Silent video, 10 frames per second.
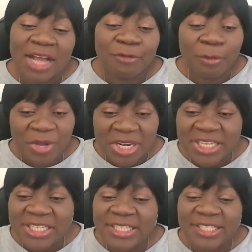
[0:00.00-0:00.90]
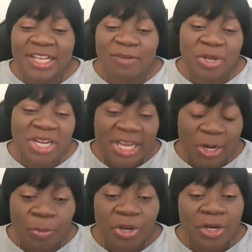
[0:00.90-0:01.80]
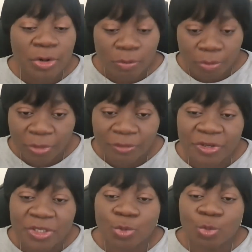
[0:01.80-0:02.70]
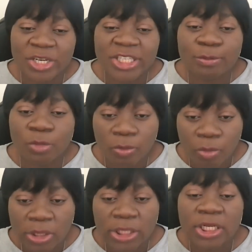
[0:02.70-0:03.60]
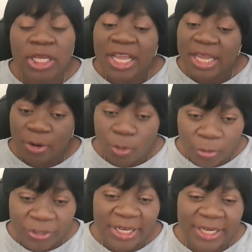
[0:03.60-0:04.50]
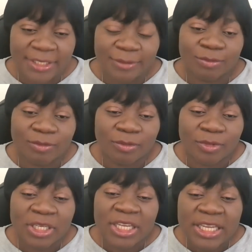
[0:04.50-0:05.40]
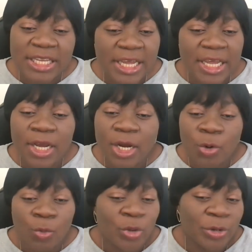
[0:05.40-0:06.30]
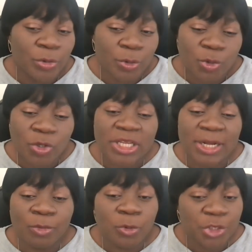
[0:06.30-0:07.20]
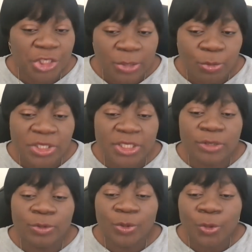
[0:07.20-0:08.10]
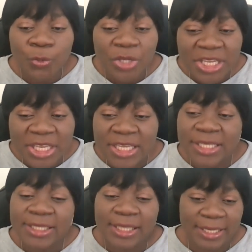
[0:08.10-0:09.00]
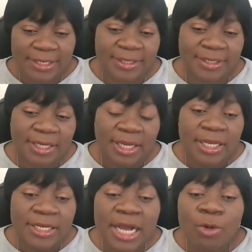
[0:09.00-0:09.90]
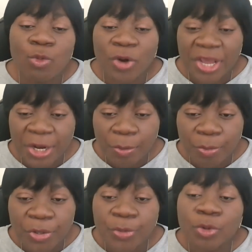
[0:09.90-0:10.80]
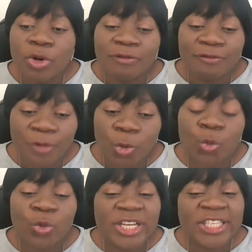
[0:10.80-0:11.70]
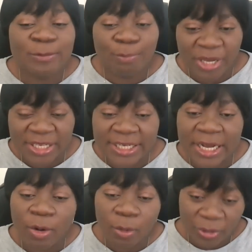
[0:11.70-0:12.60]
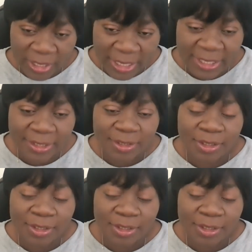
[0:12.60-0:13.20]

For many years, I've been helping nonprofit to raise more money online. Here, I'm going to share with you three key things that will help you fundraise better online.